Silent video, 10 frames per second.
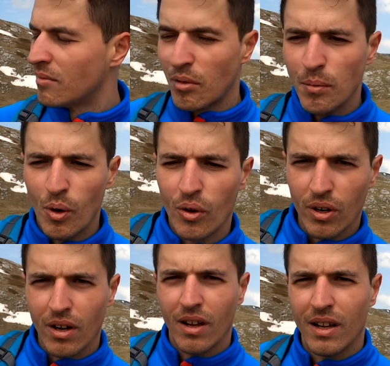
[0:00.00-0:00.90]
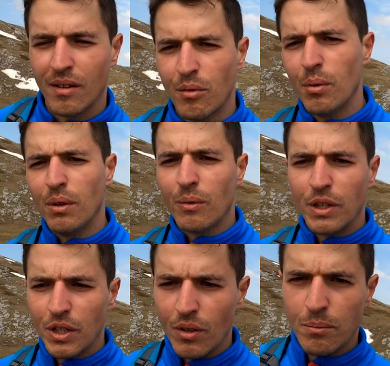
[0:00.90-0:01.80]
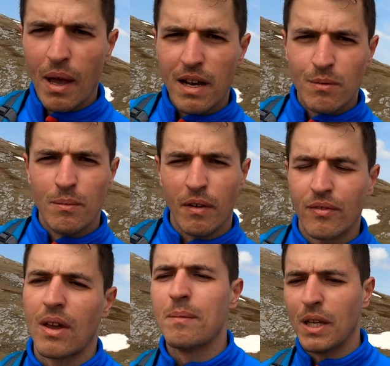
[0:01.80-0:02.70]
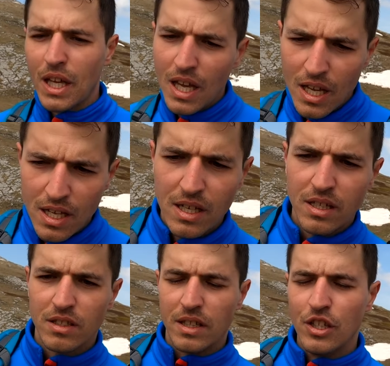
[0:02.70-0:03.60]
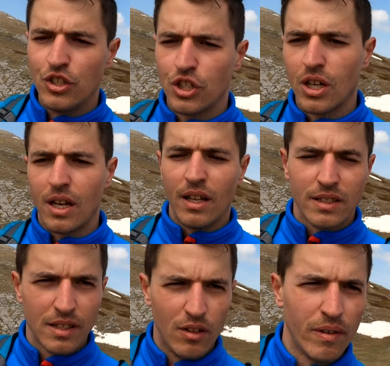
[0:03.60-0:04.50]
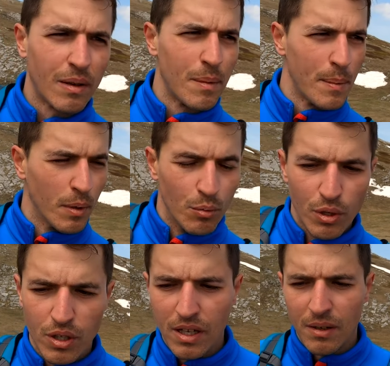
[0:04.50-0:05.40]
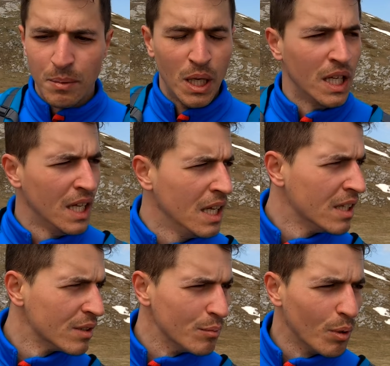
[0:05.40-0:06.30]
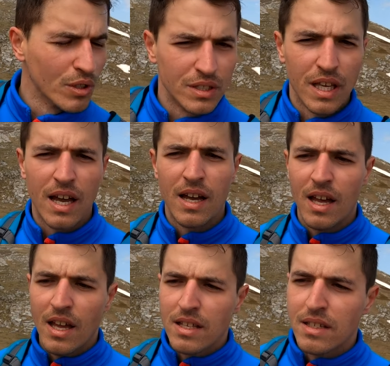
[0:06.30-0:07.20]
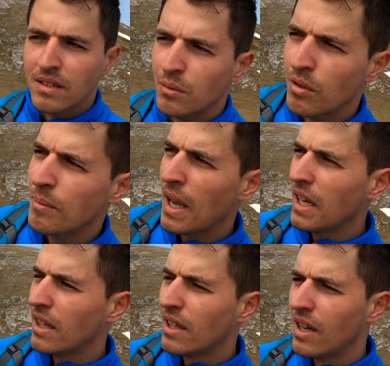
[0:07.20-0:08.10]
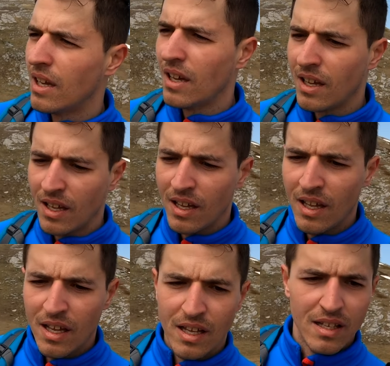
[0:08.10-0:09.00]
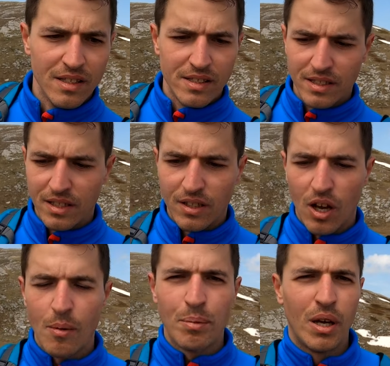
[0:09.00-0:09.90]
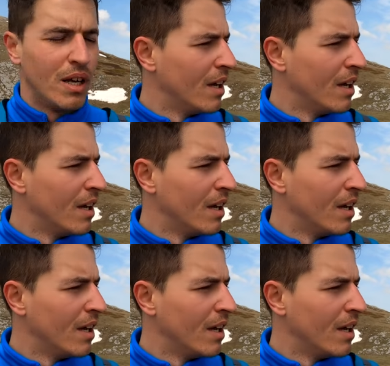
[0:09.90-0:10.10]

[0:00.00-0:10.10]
promoter, and we will return back with my family. Inshallah, Slovak people will come to Bosnia. We've made it. This is the top.